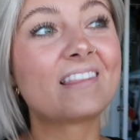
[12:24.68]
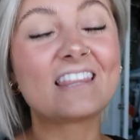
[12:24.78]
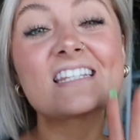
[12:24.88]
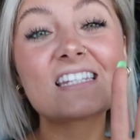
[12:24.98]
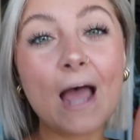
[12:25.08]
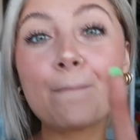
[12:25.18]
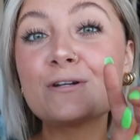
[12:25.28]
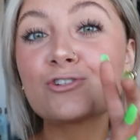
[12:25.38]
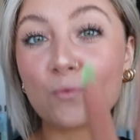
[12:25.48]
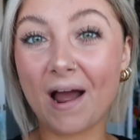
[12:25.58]
This has
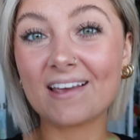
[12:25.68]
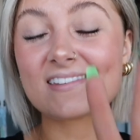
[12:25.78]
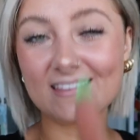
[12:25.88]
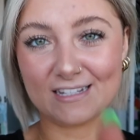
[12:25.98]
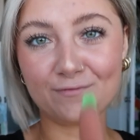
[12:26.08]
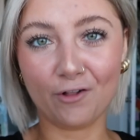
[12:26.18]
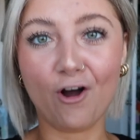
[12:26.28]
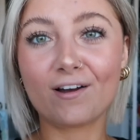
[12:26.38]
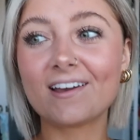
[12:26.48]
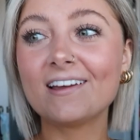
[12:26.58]
happened twice in this
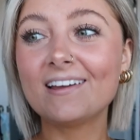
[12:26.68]
vlog,